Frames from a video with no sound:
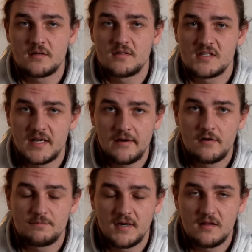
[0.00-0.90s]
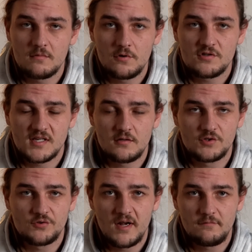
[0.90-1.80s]
desired by the motorcycle
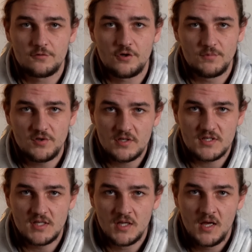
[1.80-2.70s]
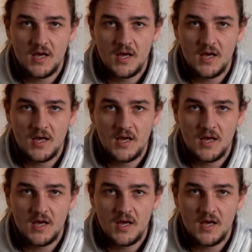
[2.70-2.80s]
travel community